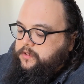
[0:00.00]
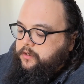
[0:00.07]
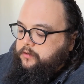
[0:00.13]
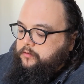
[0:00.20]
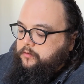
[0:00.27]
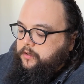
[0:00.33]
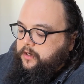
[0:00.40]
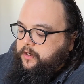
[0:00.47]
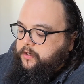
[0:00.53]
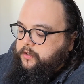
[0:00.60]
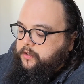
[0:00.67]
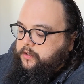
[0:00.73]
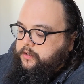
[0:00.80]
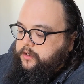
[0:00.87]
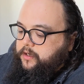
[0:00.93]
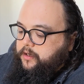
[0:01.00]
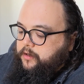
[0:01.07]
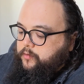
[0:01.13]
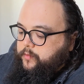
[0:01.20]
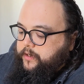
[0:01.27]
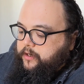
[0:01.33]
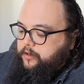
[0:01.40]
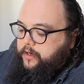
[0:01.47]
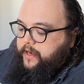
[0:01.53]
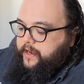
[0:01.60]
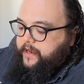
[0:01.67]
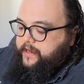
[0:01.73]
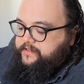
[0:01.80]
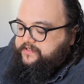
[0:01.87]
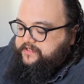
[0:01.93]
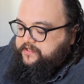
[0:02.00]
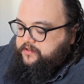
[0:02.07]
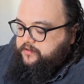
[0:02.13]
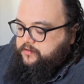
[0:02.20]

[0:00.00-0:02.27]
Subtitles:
all right, and now we are at,